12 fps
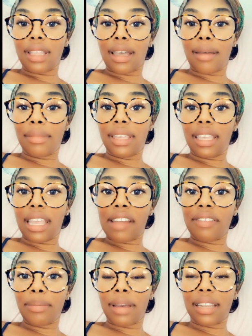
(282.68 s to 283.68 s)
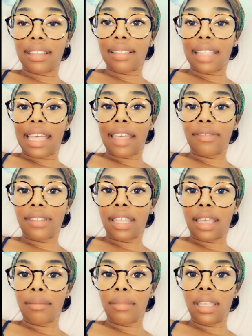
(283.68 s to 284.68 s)
I mean, everybody's laughing
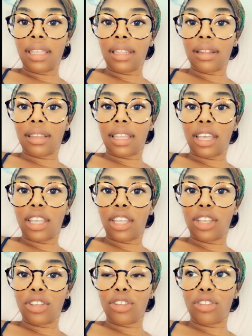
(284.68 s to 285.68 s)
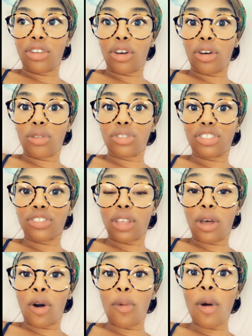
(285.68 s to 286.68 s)
at me. They're like, "Yo, just..."
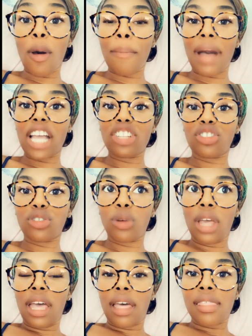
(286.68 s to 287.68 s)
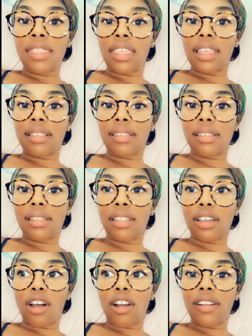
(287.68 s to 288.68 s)
Oh, and mind you,
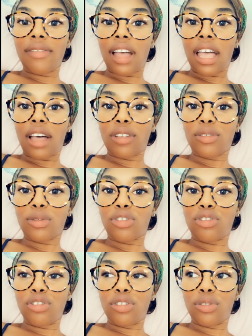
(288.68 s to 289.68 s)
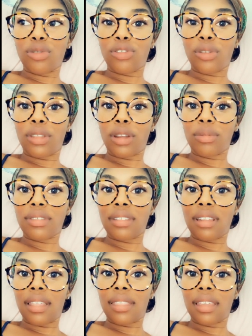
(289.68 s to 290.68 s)
the Irvine house was new. So there was
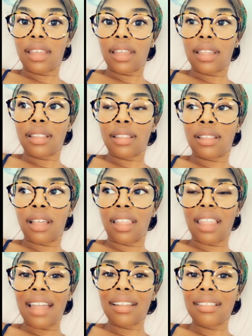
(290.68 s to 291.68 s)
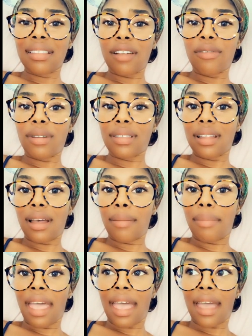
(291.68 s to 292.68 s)
nothing, a lot of stuff wasn't
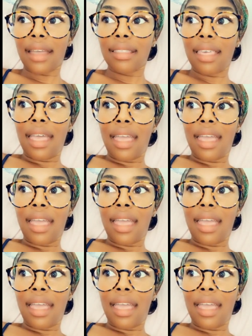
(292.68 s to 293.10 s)
unpacked.